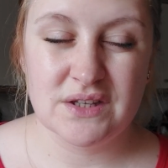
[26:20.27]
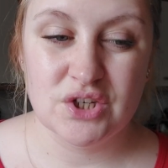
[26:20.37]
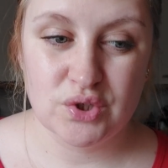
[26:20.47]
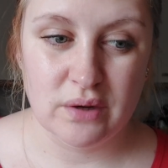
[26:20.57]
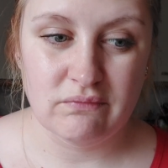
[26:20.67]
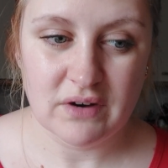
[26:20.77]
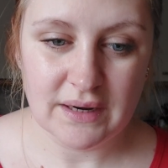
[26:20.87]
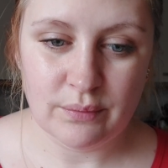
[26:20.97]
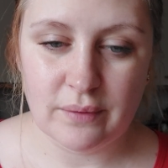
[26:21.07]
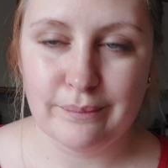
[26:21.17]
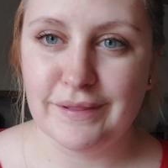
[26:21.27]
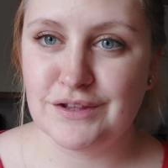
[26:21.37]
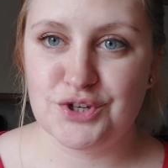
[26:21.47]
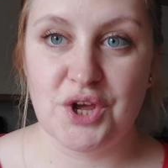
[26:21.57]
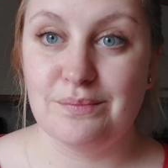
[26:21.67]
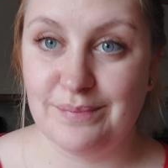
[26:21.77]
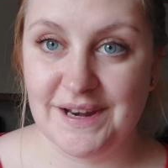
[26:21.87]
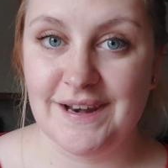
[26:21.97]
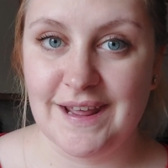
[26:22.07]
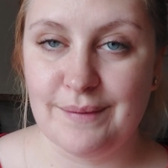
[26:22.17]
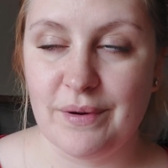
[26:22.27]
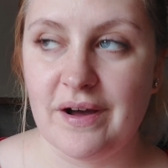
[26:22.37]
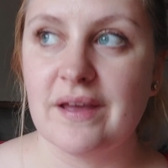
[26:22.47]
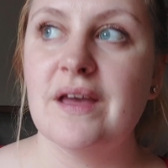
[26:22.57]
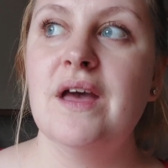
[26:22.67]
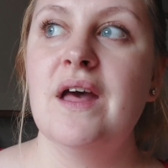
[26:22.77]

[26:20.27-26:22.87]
that you don't really want but there's no bin nearby.